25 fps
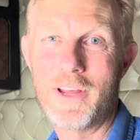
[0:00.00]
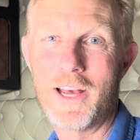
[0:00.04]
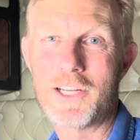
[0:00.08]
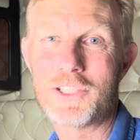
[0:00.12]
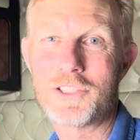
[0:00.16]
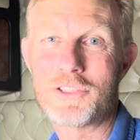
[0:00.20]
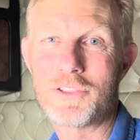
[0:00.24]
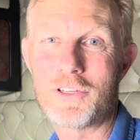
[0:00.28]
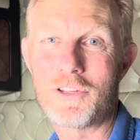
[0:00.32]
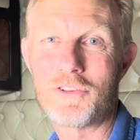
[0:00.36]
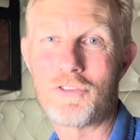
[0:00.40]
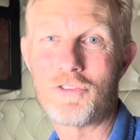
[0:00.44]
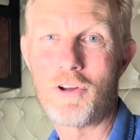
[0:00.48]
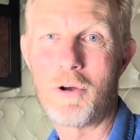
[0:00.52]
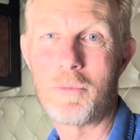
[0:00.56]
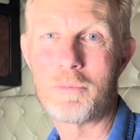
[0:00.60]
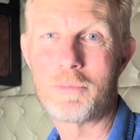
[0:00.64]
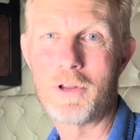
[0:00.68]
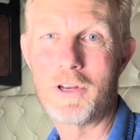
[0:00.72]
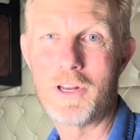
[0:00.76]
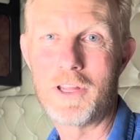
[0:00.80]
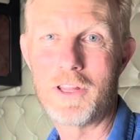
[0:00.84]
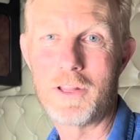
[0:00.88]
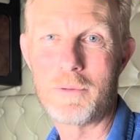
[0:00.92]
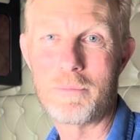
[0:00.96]
actually stopped
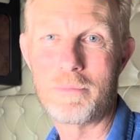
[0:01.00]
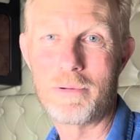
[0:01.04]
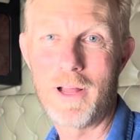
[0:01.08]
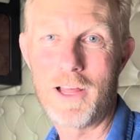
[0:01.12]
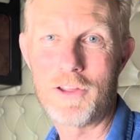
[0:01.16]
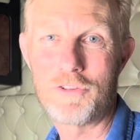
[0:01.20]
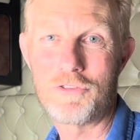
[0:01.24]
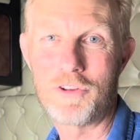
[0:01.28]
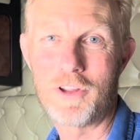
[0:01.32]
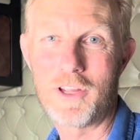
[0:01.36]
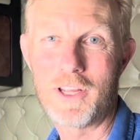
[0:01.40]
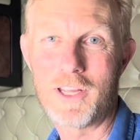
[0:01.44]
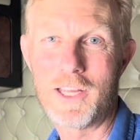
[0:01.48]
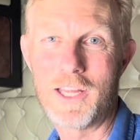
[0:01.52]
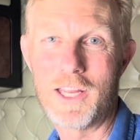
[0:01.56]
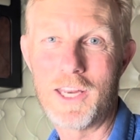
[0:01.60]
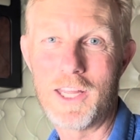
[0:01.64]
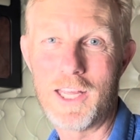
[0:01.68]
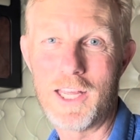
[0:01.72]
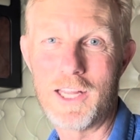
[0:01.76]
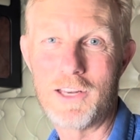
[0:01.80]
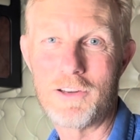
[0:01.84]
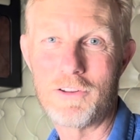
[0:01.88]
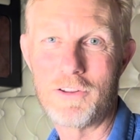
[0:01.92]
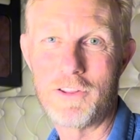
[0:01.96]
any of the plastic
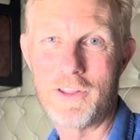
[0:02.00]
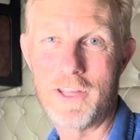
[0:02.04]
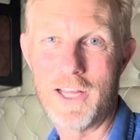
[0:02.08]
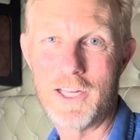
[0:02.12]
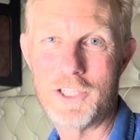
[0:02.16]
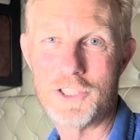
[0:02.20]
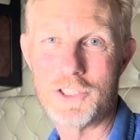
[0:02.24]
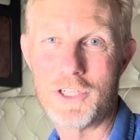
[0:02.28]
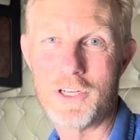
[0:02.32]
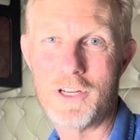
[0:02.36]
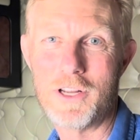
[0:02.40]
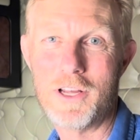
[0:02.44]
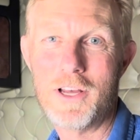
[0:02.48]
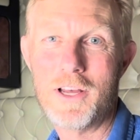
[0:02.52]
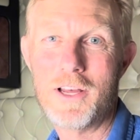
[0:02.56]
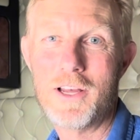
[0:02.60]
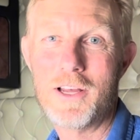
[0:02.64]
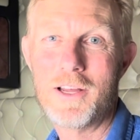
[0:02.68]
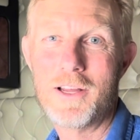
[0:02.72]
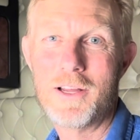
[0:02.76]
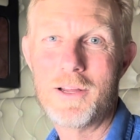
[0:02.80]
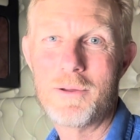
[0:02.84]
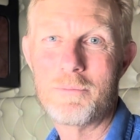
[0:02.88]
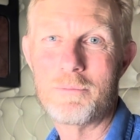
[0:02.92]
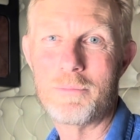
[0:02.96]
getting into the engine,
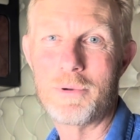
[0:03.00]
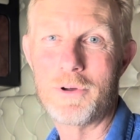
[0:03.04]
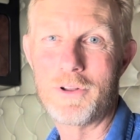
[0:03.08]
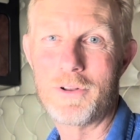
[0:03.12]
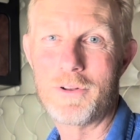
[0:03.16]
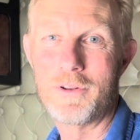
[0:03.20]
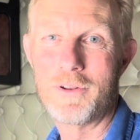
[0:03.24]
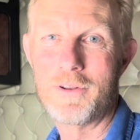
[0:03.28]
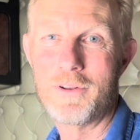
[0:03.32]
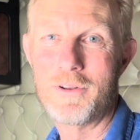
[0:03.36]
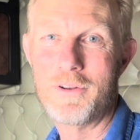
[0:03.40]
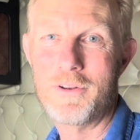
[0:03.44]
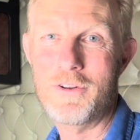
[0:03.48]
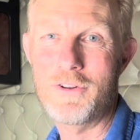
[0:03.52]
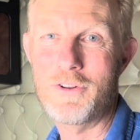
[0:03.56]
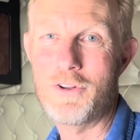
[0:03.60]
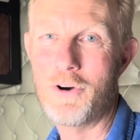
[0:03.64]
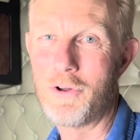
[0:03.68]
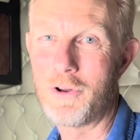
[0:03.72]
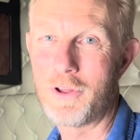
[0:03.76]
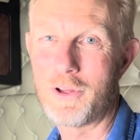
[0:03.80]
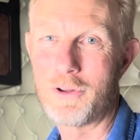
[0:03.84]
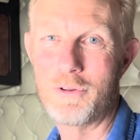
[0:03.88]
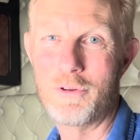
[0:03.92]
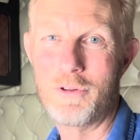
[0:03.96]
but
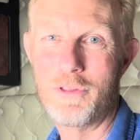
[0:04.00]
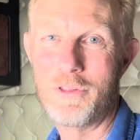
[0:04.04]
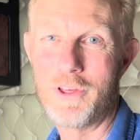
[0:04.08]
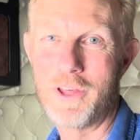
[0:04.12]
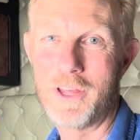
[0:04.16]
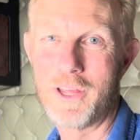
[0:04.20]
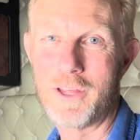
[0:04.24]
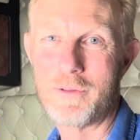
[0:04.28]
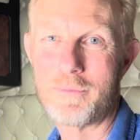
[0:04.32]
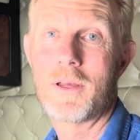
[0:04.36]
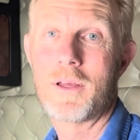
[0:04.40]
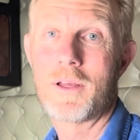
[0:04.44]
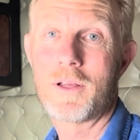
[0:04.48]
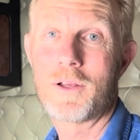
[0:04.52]
not a good thing.